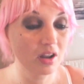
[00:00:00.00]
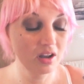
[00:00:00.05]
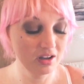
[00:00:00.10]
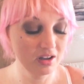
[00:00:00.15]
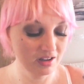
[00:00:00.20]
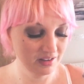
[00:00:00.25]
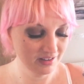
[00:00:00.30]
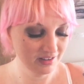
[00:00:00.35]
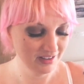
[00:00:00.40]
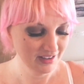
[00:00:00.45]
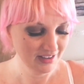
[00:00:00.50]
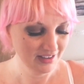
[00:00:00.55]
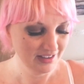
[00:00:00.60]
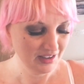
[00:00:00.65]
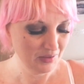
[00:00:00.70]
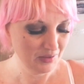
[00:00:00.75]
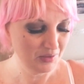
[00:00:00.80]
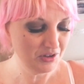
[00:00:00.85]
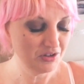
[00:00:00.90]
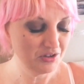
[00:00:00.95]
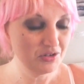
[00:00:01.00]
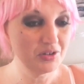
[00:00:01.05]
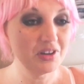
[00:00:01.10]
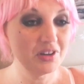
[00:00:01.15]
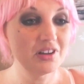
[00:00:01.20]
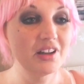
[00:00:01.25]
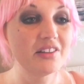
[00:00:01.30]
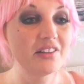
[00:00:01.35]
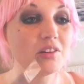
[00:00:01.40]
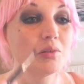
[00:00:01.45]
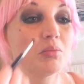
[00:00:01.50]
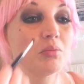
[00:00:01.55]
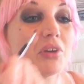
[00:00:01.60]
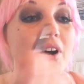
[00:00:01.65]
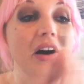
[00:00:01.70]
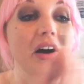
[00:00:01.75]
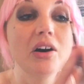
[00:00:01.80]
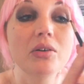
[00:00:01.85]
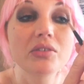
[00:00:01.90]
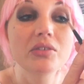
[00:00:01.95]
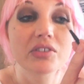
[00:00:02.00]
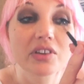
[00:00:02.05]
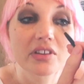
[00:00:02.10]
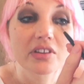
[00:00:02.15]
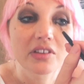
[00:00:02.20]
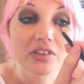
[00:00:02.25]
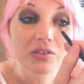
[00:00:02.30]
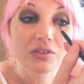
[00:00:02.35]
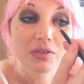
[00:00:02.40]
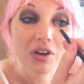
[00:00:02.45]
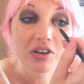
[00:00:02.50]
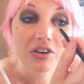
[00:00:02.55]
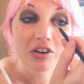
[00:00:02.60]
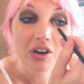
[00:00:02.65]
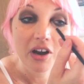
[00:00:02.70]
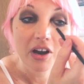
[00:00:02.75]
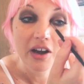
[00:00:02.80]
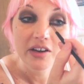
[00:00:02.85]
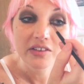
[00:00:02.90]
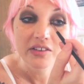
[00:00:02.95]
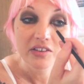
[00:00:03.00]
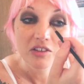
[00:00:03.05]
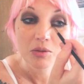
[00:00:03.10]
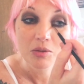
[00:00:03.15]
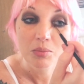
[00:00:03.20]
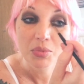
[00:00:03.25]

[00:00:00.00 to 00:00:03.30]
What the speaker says: When you're doing like the browns like this around your eyes and the